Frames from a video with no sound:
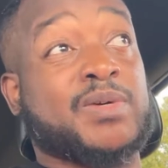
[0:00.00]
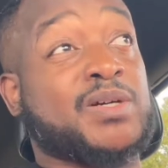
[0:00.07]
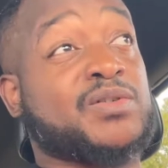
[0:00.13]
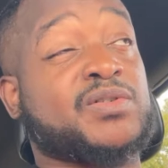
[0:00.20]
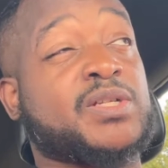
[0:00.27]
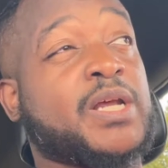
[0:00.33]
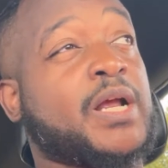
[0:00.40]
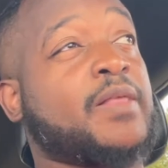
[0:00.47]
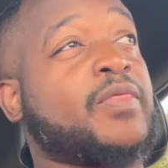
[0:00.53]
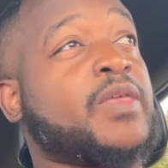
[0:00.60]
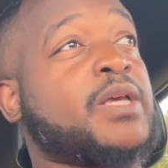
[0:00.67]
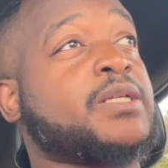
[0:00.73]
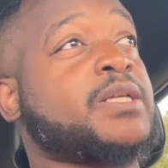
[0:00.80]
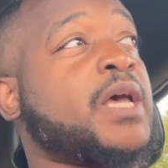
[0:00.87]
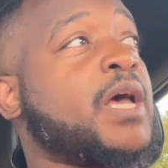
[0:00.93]
Understand,
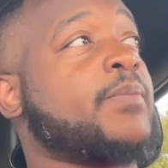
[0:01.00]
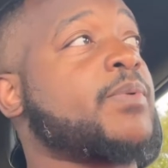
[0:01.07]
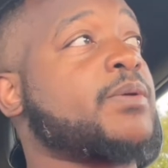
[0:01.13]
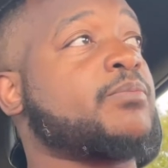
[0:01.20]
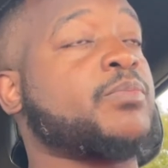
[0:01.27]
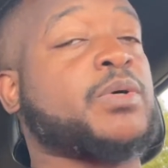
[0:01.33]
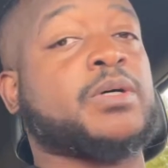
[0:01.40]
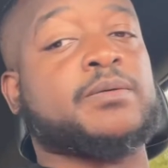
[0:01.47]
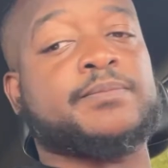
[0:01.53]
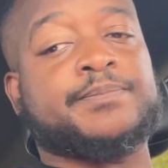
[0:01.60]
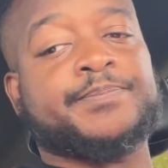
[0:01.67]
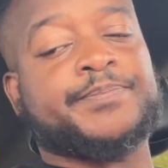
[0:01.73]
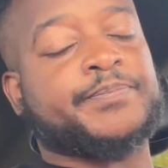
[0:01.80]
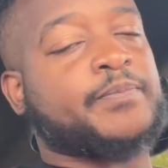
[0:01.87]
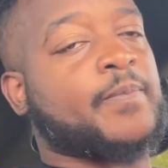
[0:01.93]
things happen, but
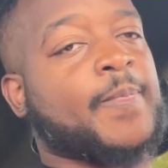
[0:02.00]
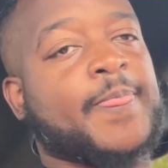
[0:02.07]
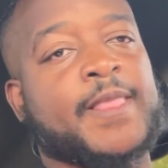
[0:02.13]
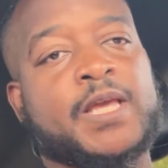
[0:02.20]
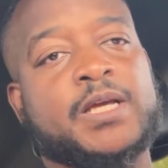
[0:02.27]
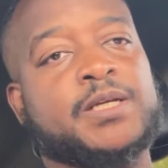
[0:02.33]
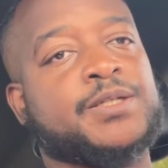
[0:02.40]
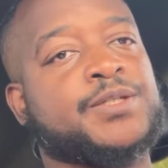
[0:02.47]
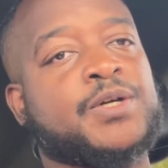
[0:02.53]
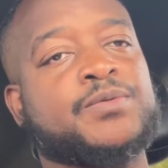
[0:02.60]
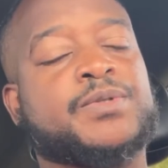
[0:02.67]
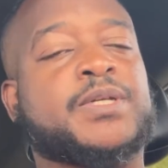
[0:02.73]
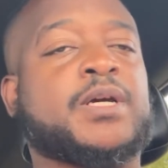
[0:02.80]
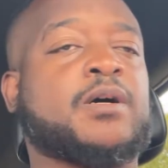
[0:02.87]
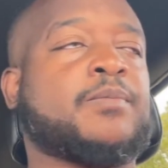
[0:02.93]
don't
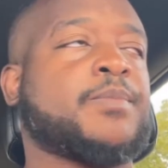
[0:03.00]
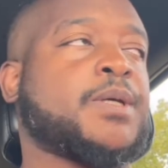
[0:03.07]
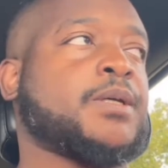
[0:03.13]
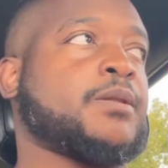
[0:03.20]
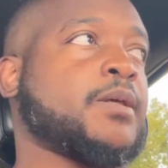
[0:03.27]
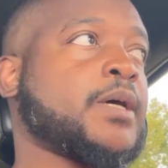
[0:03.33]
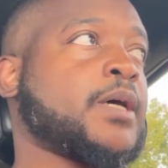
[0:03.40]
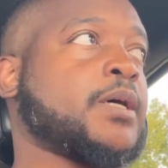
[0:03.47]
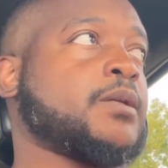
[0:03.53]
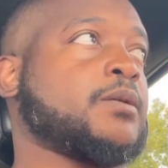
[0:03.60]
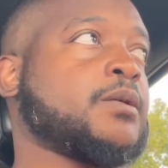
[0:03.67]
tell me that